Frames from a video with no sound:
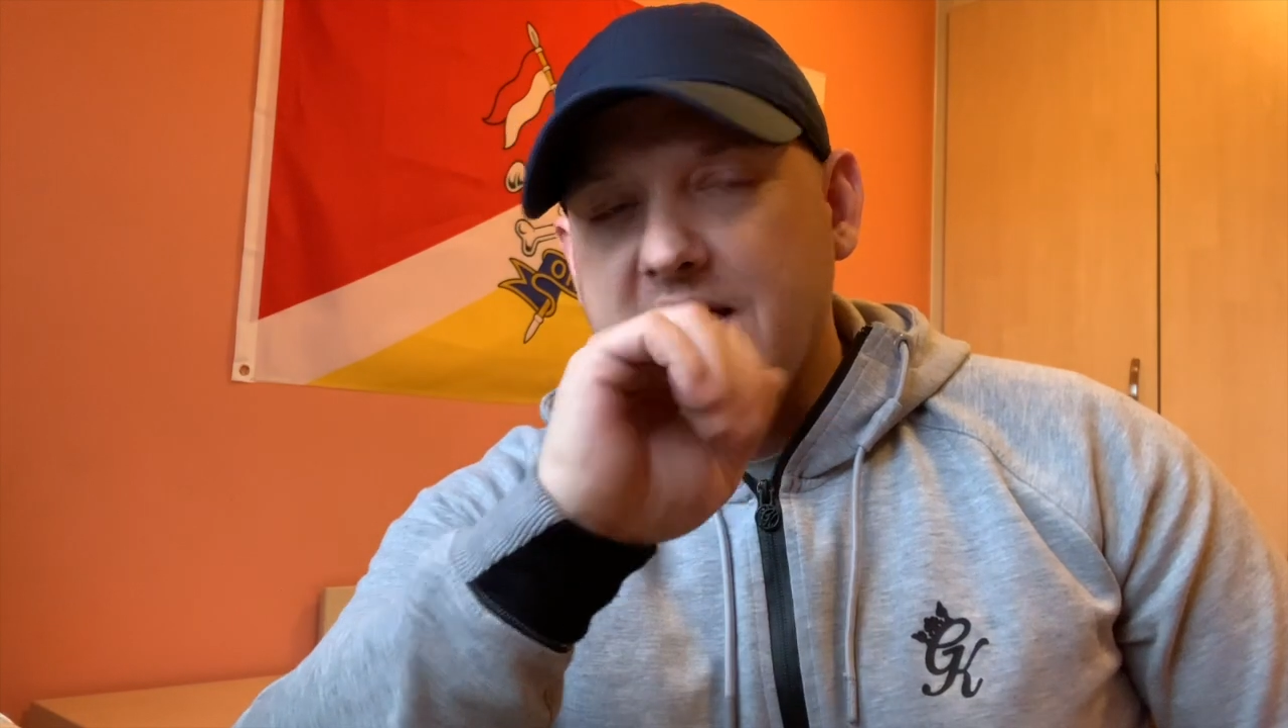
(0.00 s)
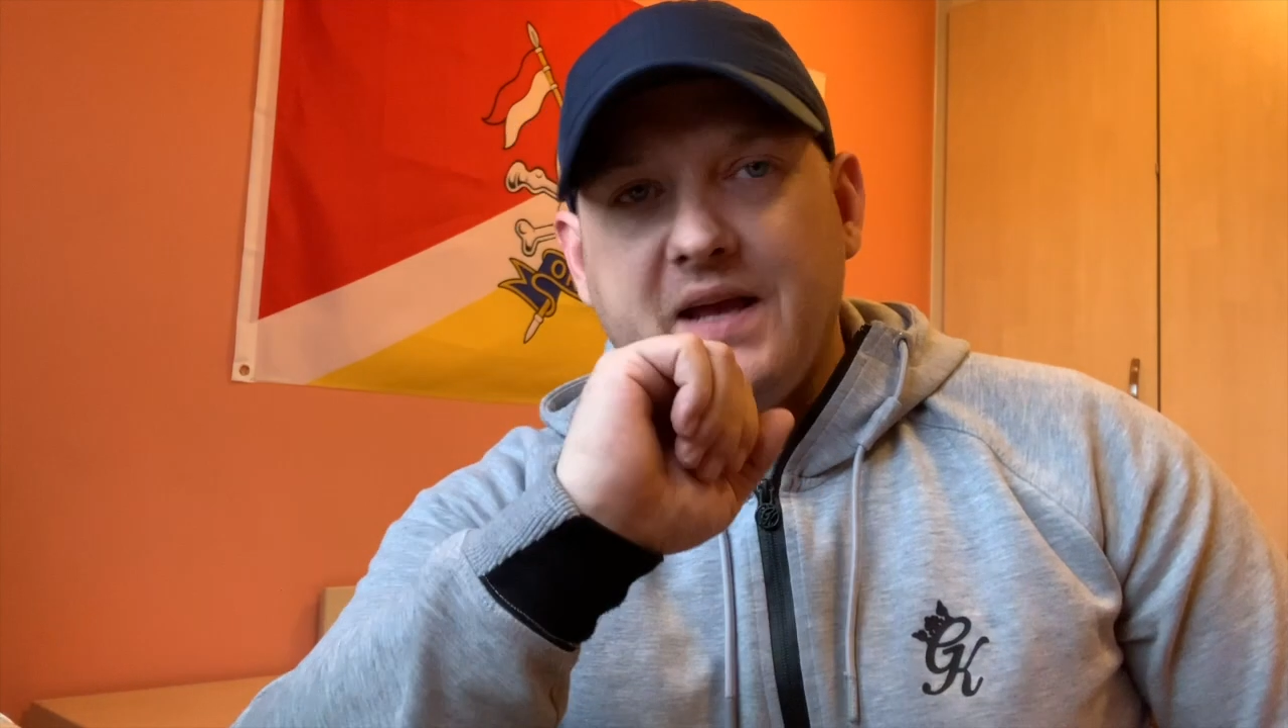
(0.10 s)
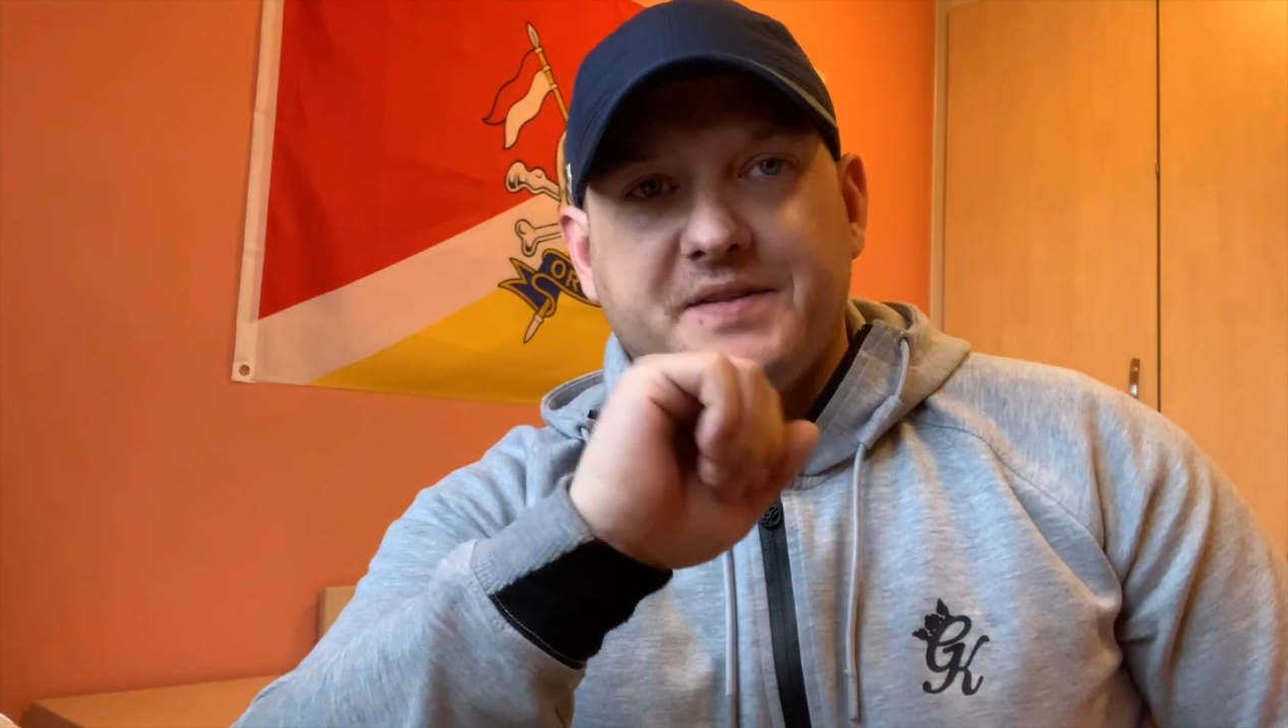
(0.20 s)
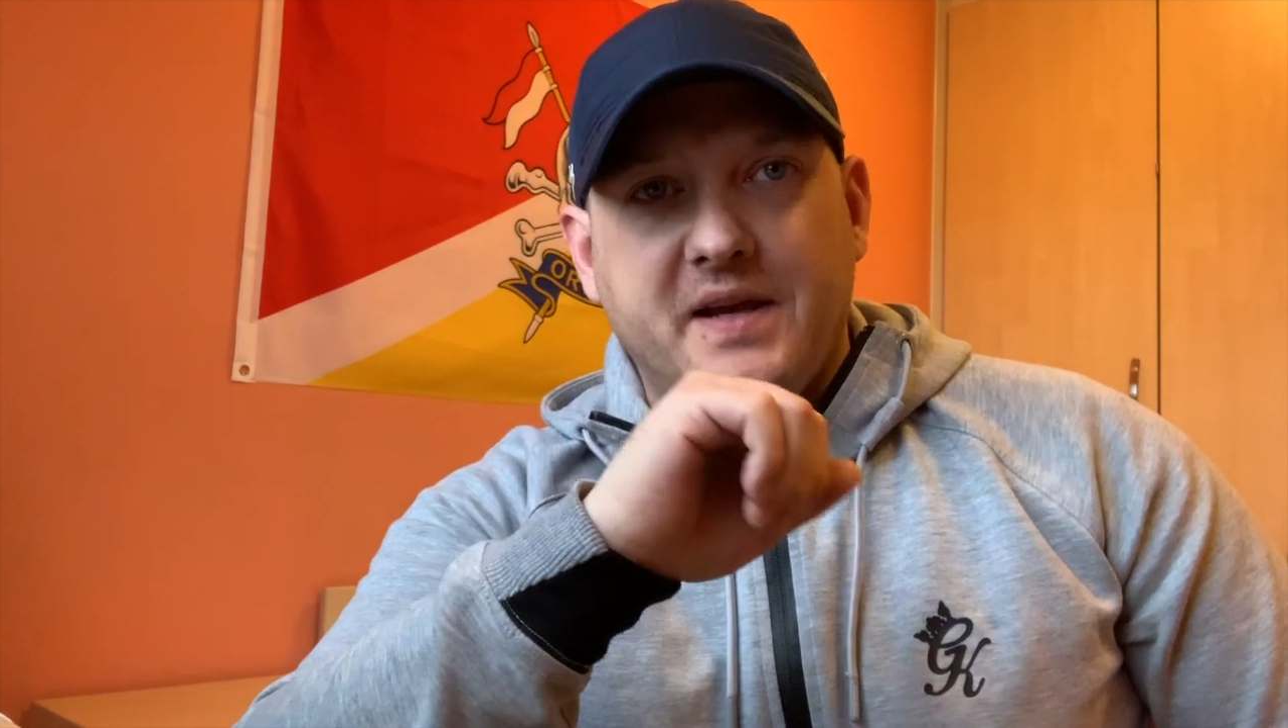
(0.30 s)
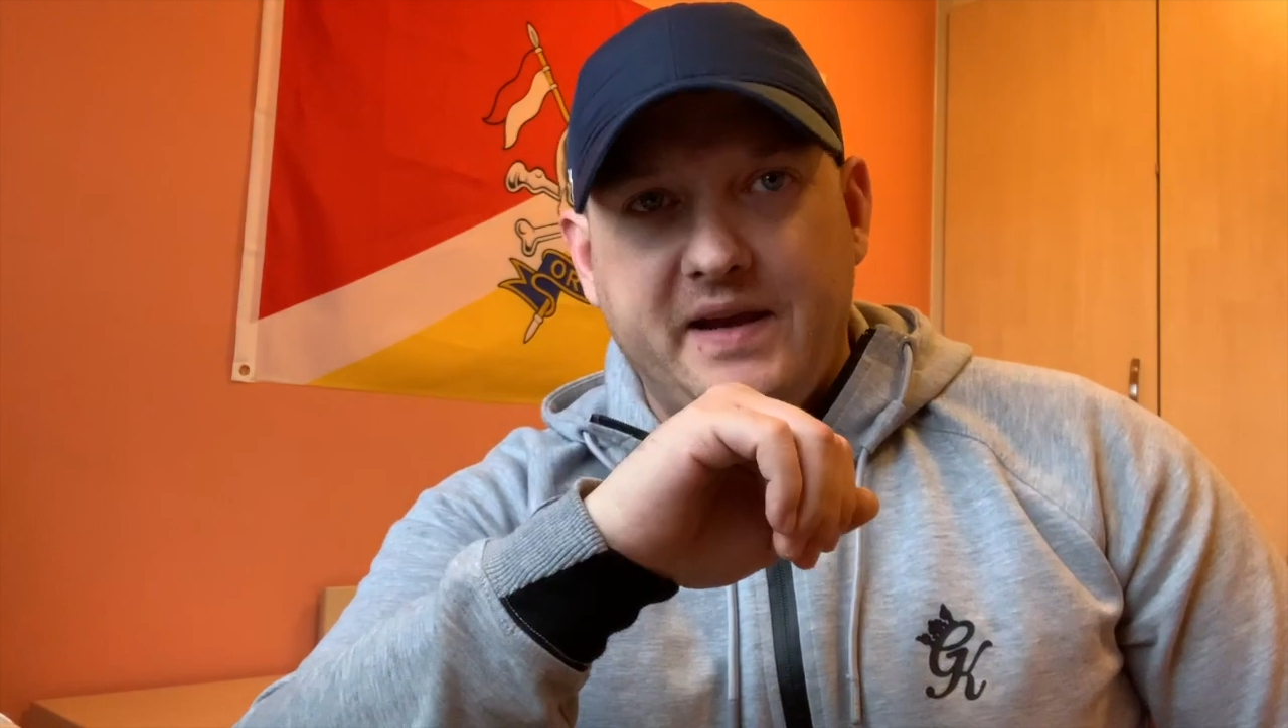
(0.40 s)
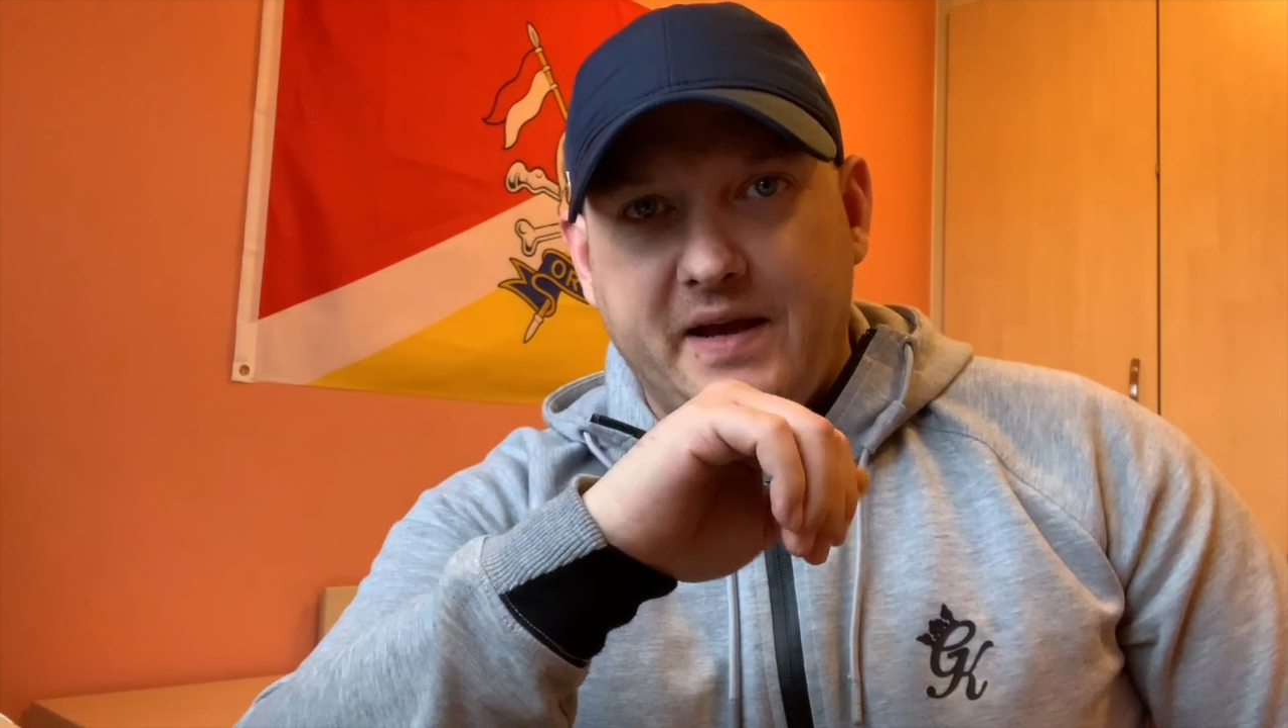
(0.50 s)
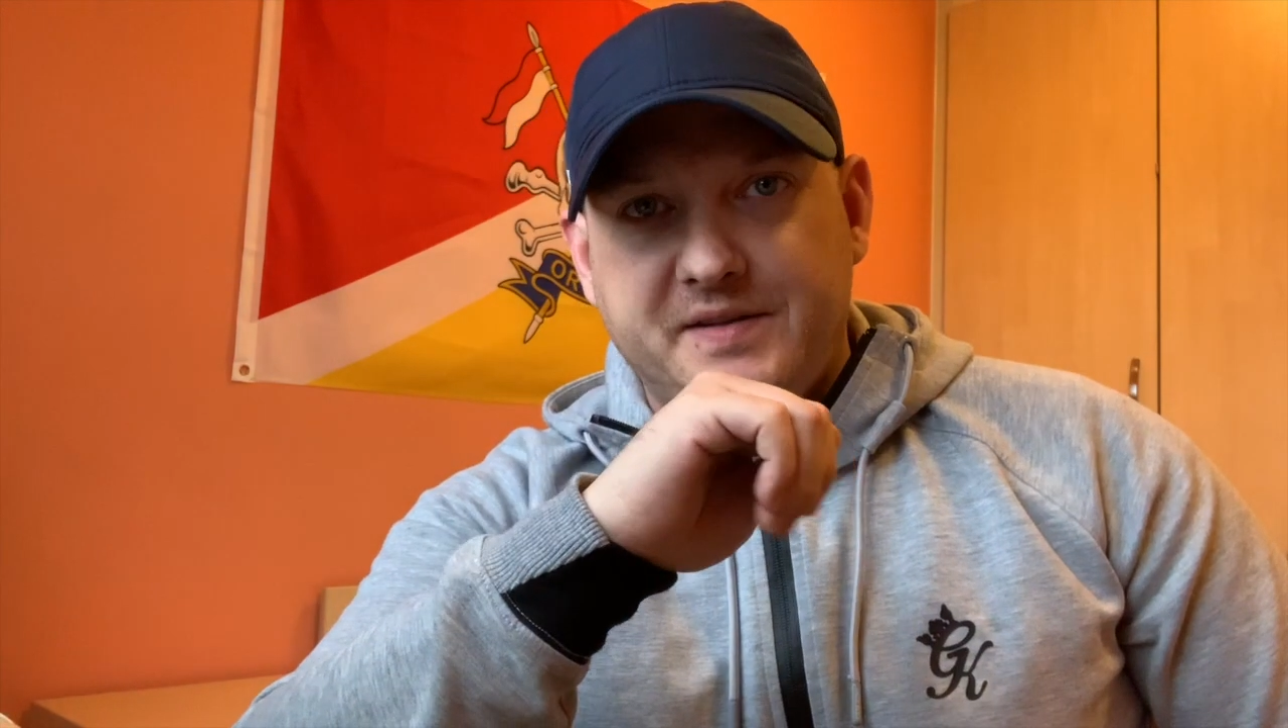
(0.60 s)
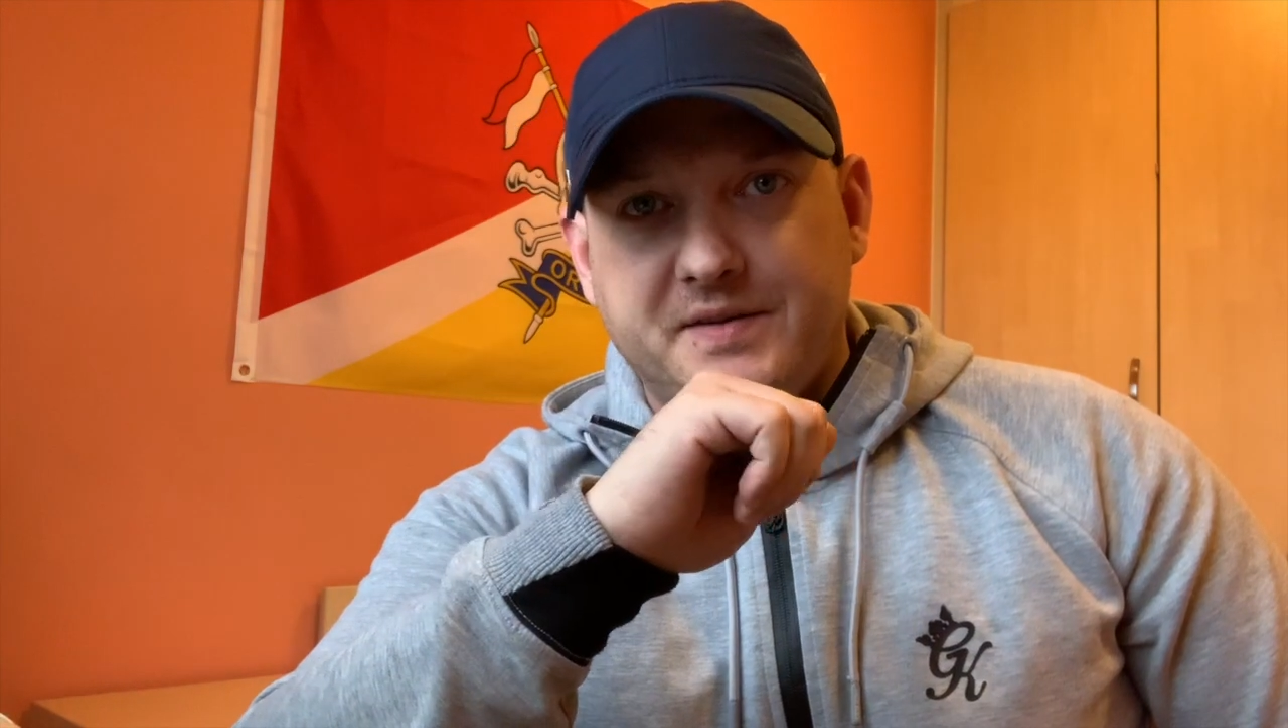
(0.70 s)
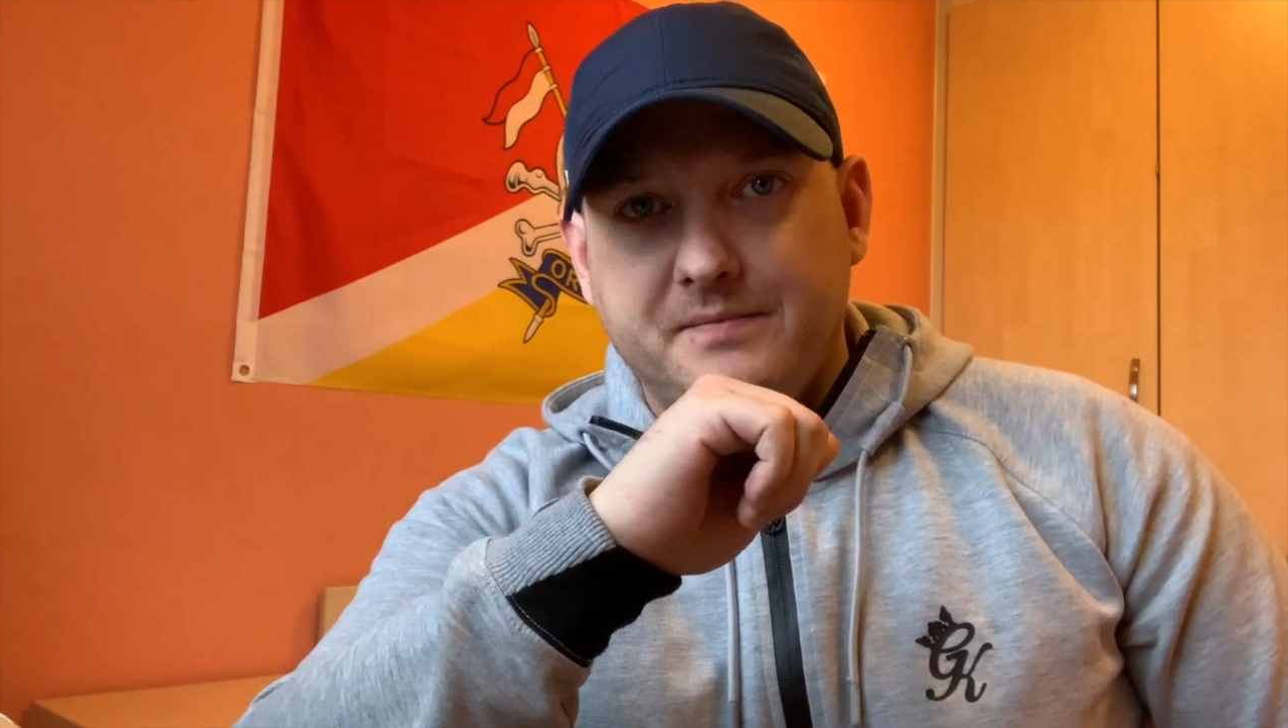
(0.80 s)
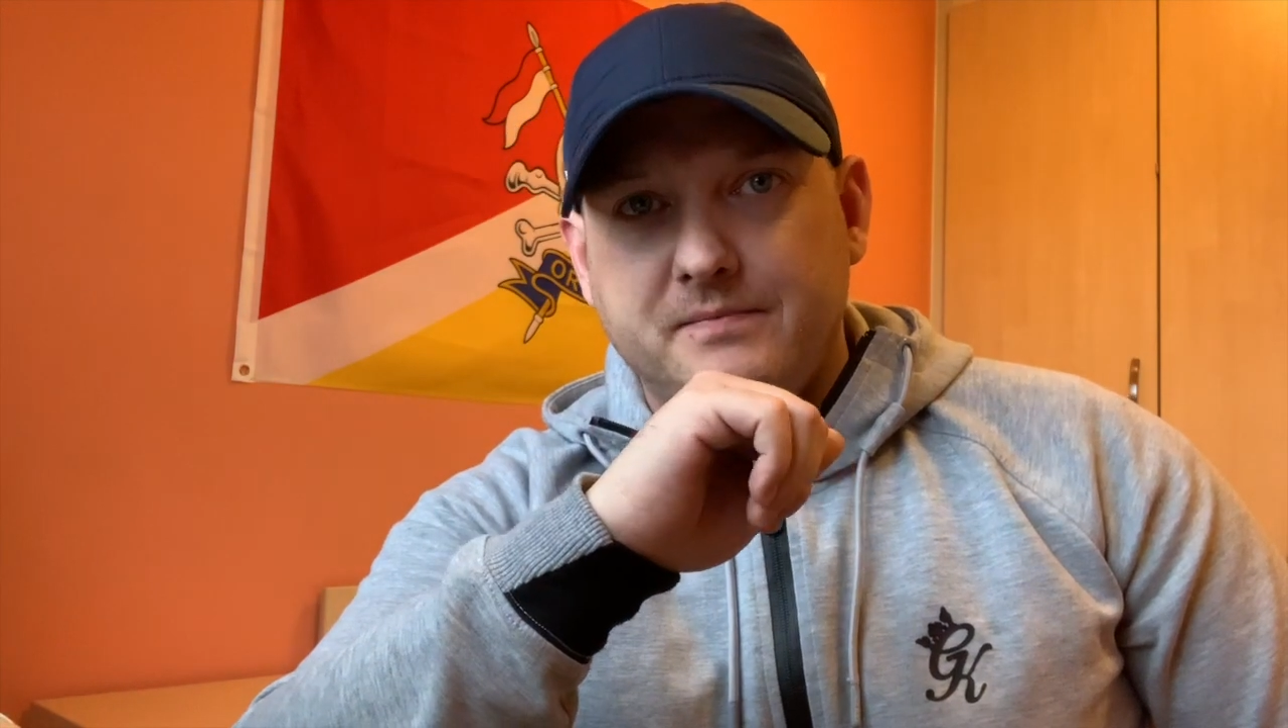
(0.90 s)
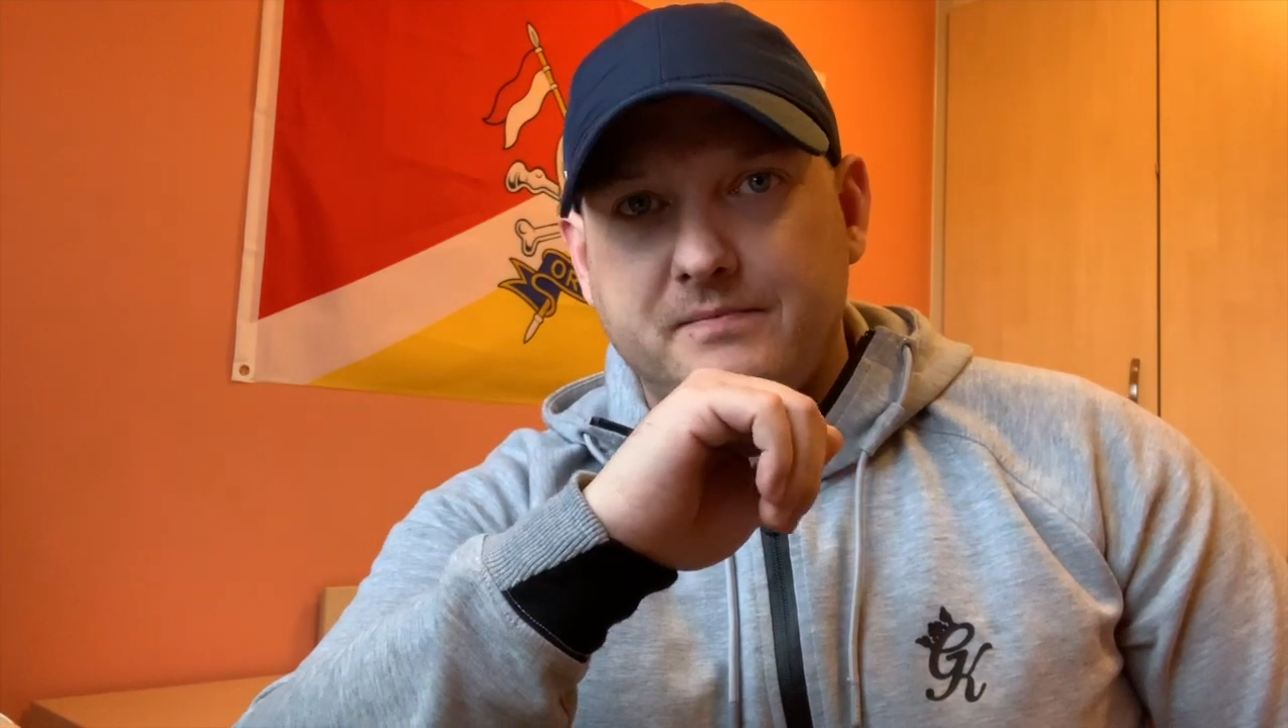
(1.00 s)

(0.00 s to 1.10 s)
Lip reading: S.A.S.